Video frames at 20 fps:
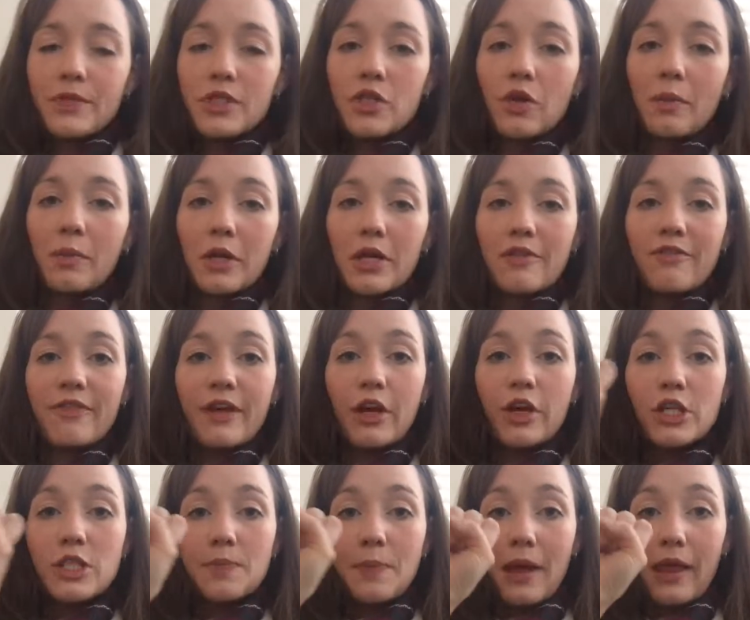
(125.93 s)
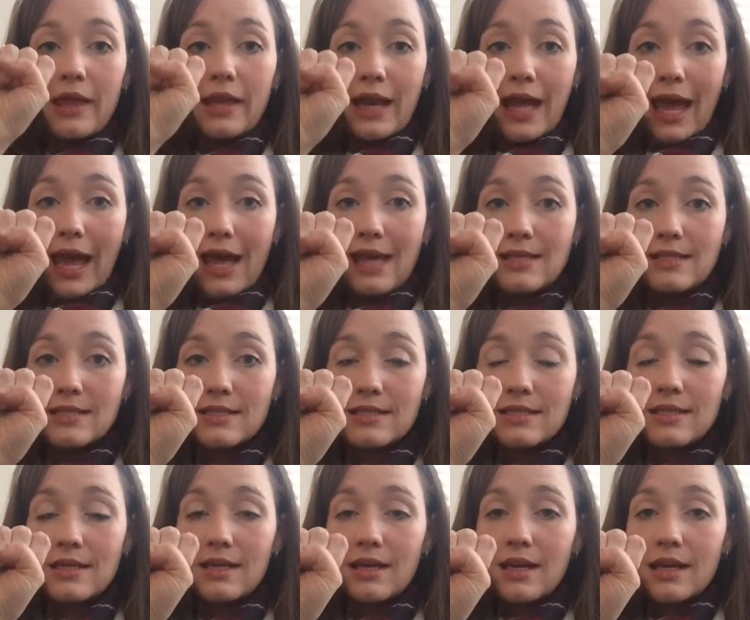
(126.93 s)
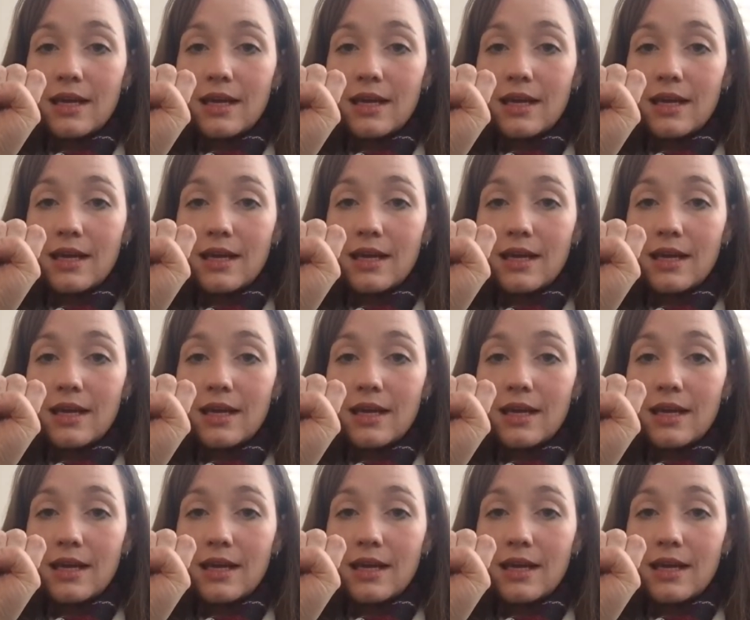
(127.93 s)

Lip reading: So I'm going to fingerspell an S